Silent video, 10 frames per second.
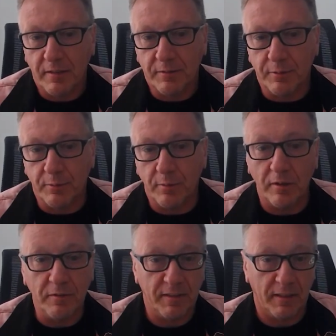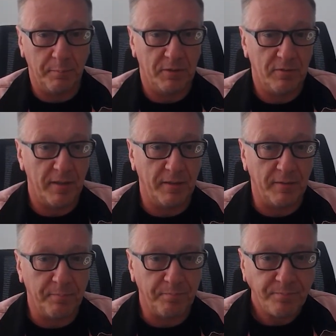So untype is
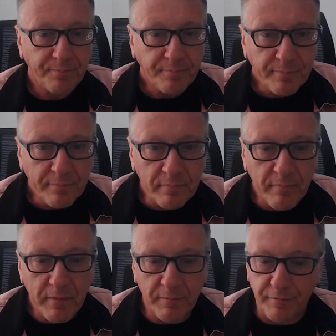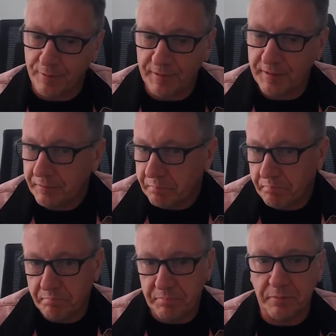right. For this,
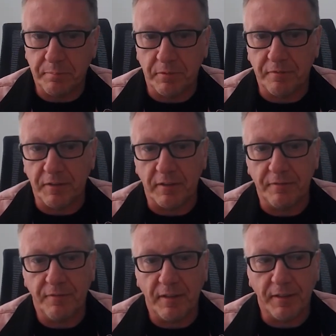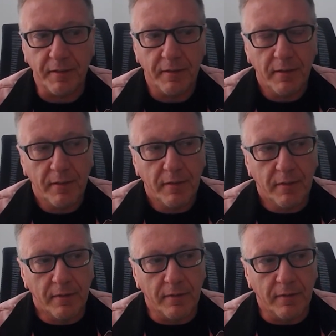perfectly fine.
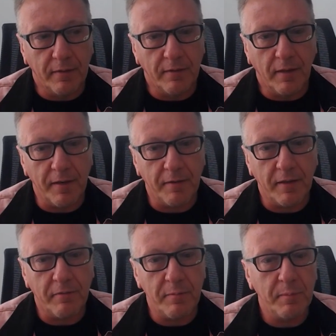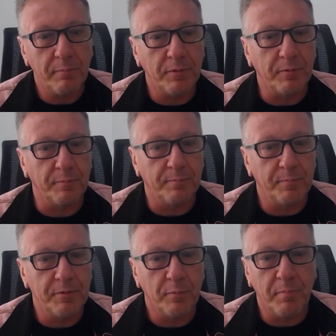I remember,
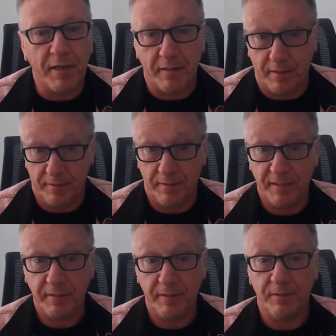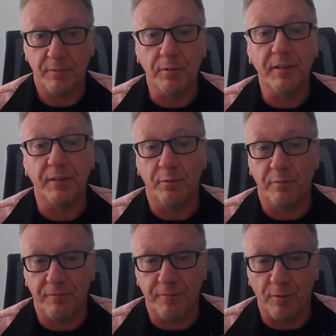back in the 90s talking to
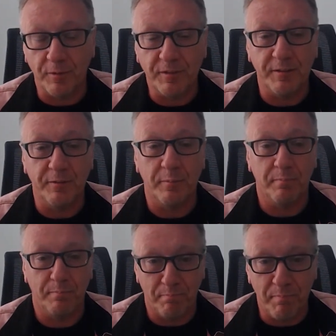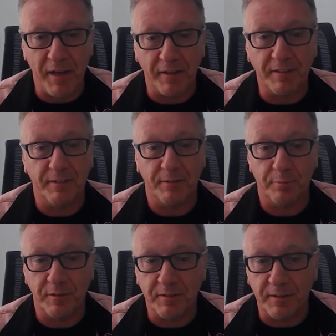folks in the banks in
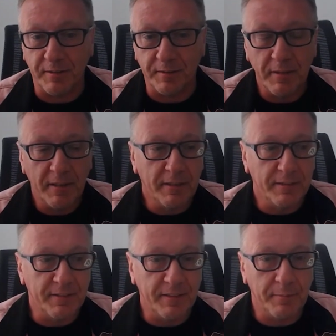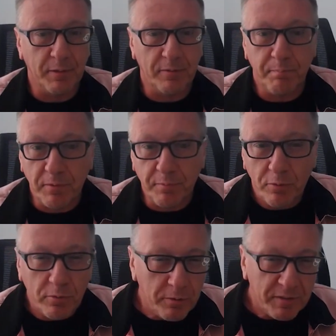Switzerland, saying, but
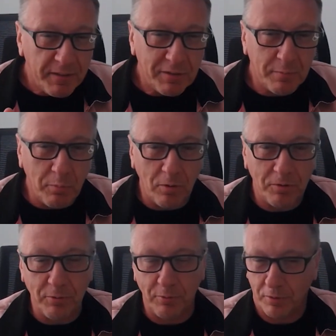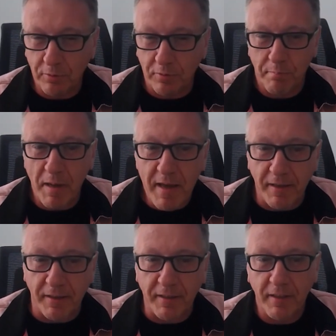you're using Smalltalk, you're a
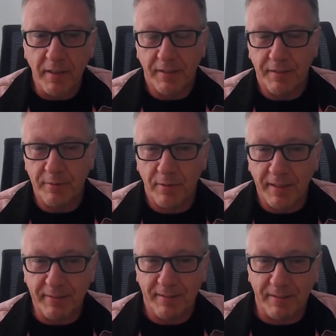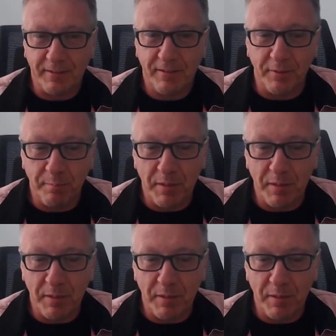bank, there's got to be